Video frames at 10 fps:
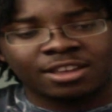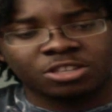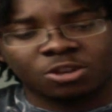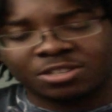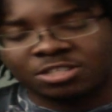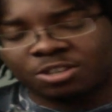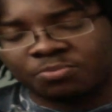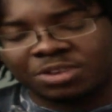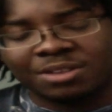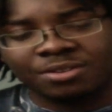so it's still
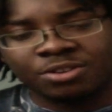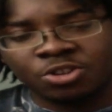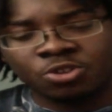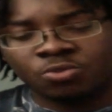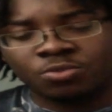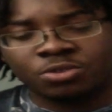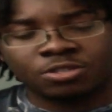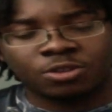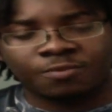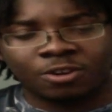pretty new
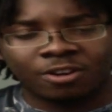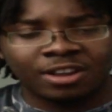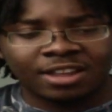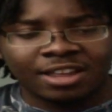so far.